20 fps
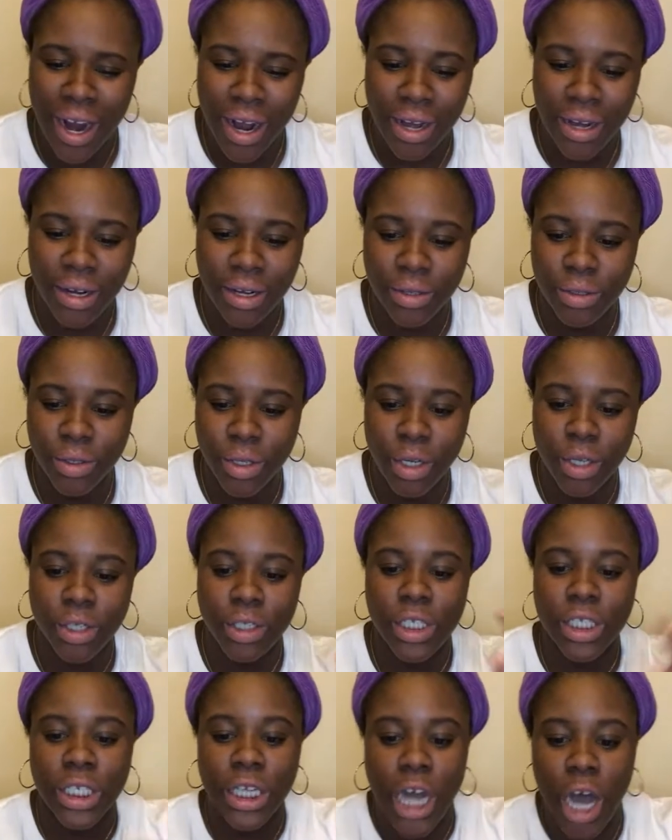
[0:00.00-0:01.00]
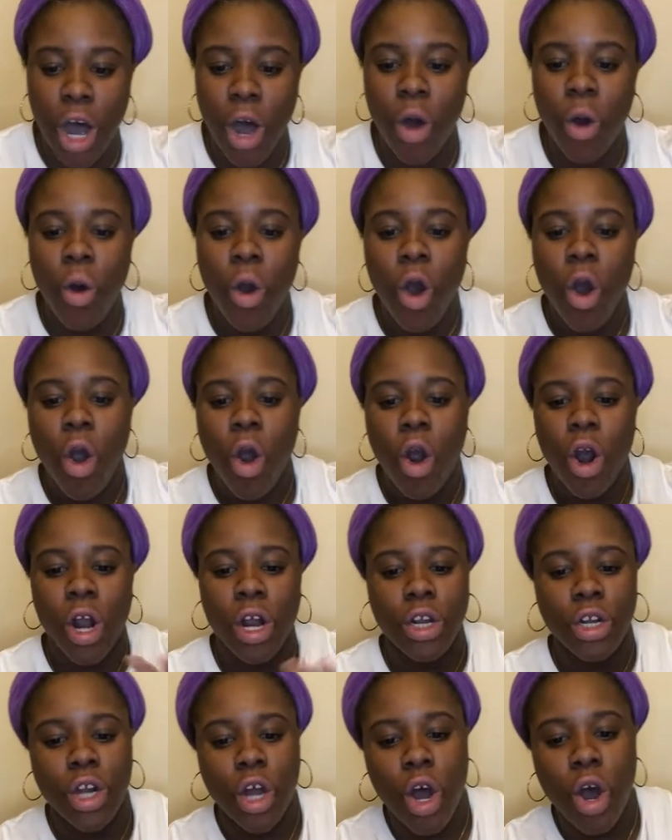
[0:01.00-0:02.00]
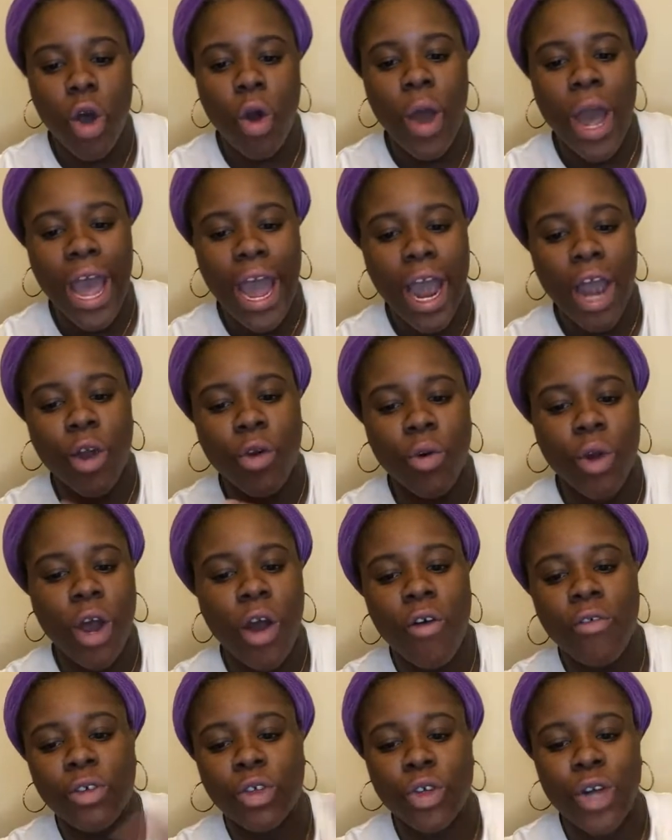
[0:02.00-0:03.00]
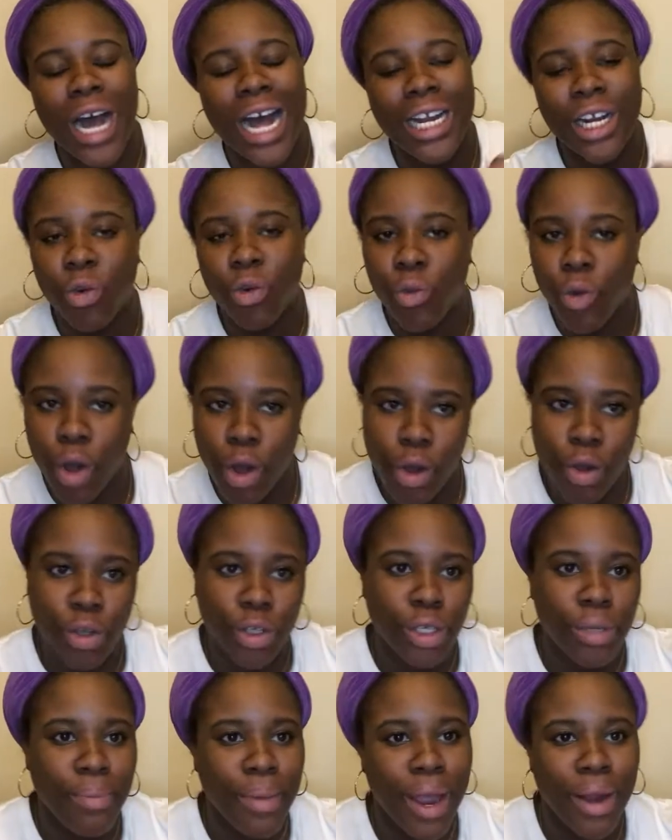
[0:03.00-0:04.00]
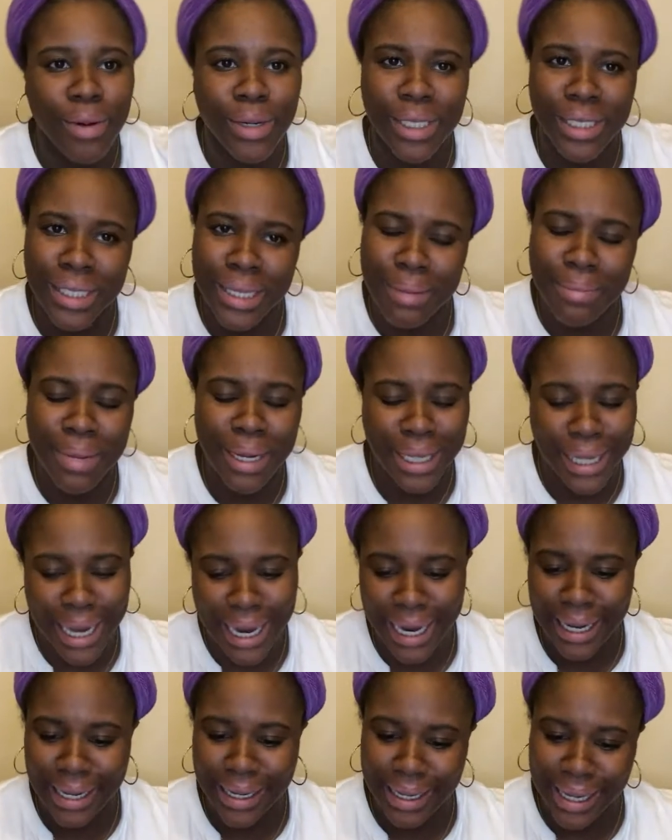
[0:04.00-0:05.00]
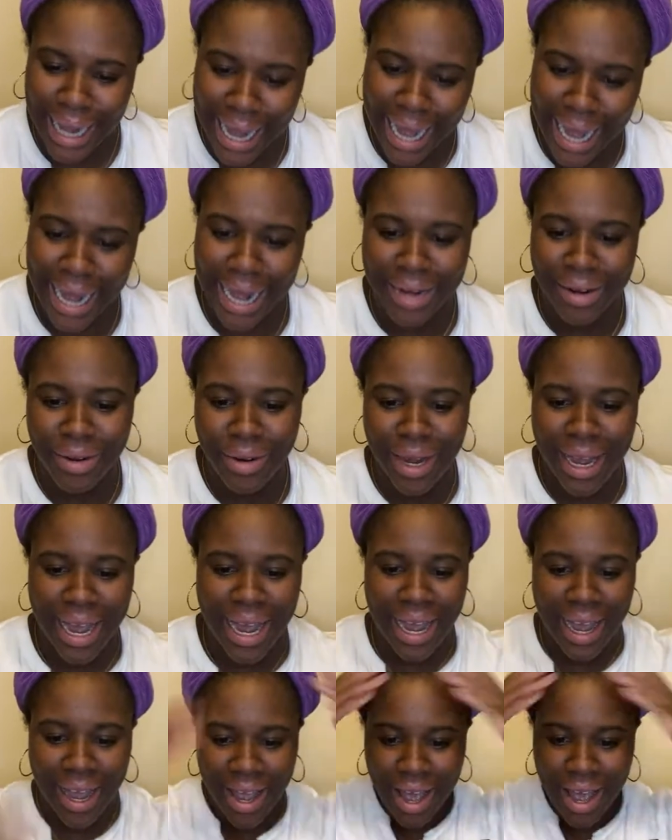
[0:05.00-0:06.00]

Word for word: Uh, slow or no hair growth? Try the rosemary stimulating mine, okay?"